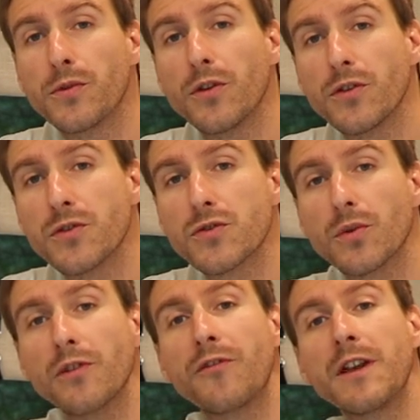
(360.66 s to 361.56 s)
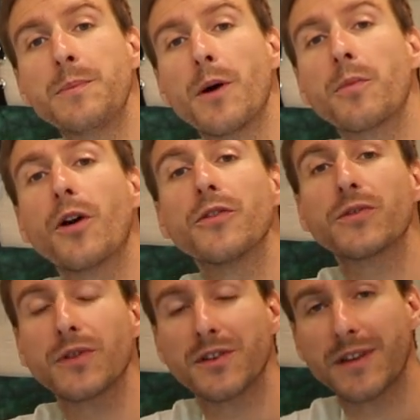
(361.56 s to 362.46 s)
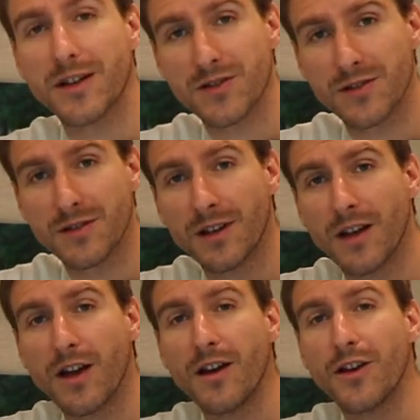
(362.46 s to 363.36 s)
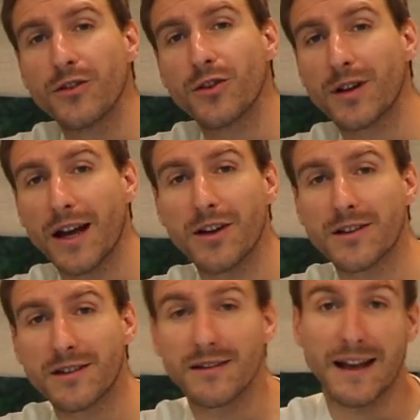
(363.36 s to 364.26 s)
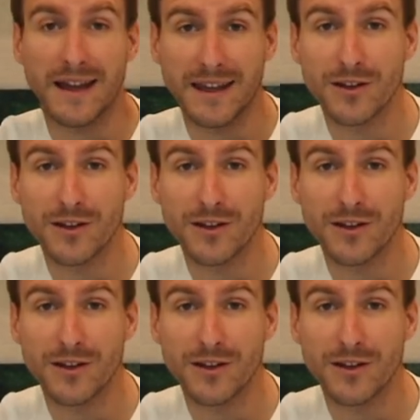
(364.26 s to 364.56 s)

the usual flip-up counter extension. The client, liking